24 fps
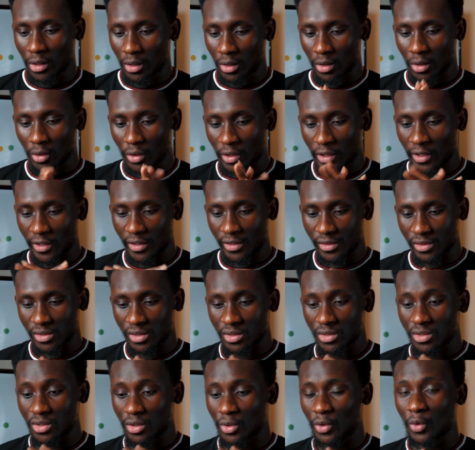Okay,
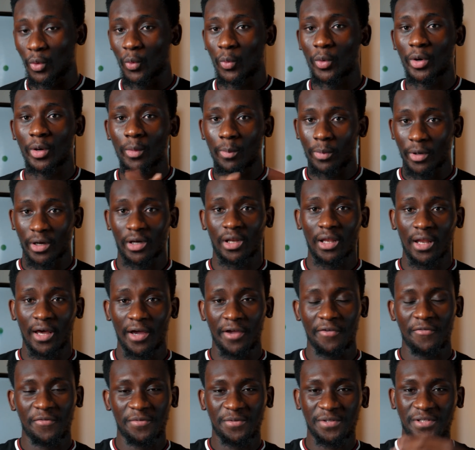so we're back
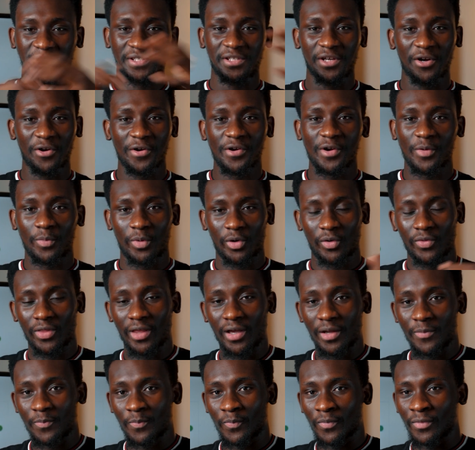live. Sorry about
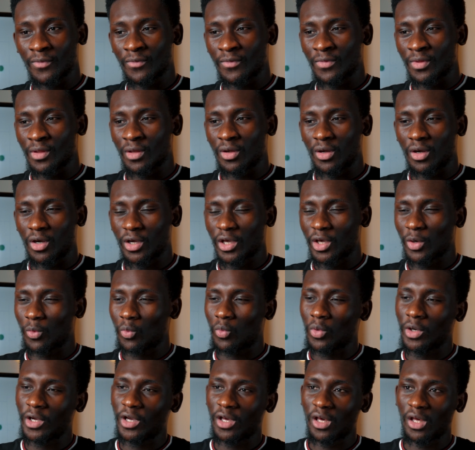that. Okay,
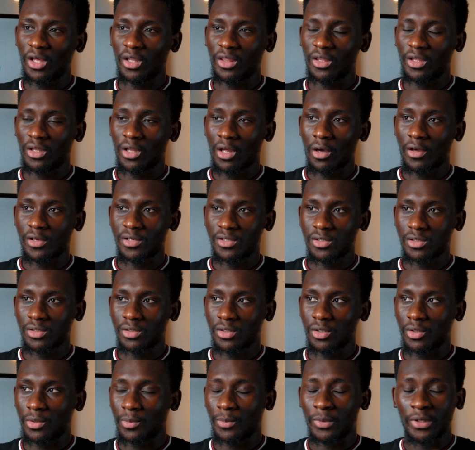where did I
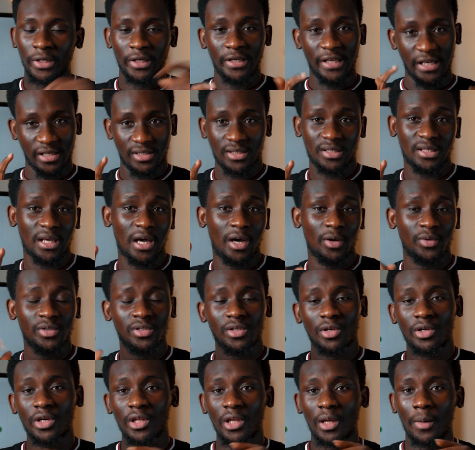stop? Yes, I was
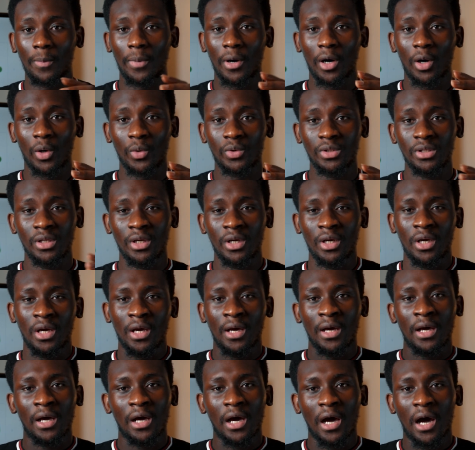talking about
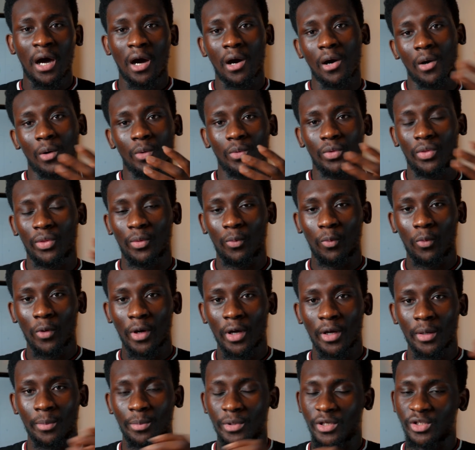how the
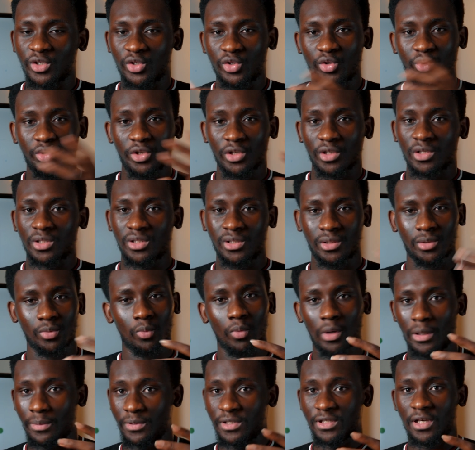web is just
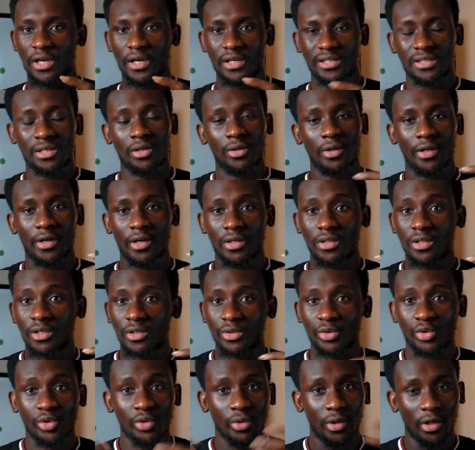websites
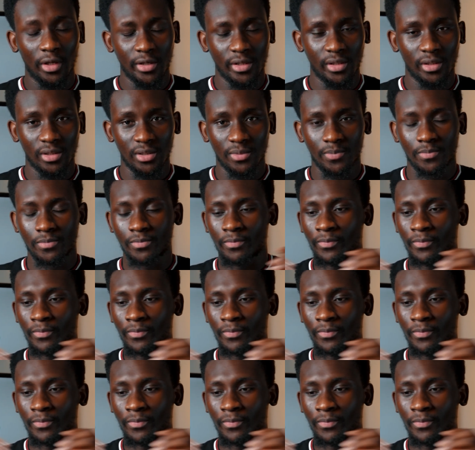connected through links.